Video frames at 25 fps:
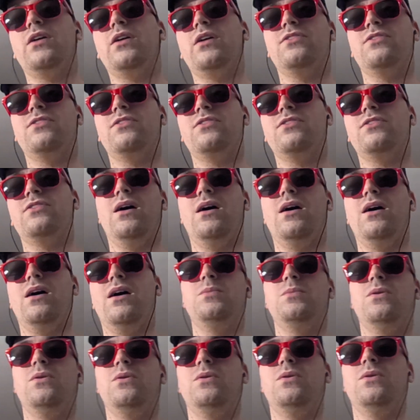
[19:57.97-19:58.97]
as
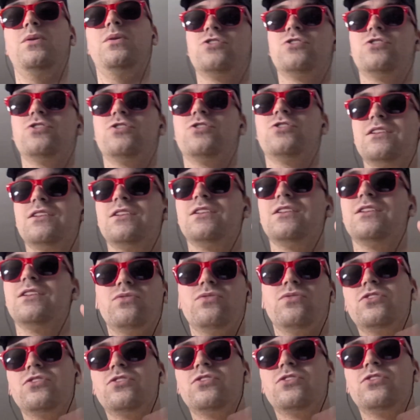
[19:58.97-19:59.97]
possible and trying sort of
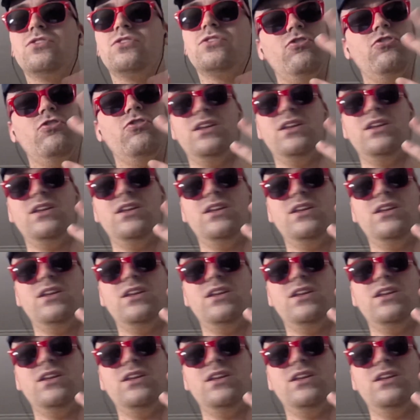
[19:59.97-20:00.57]
cursing this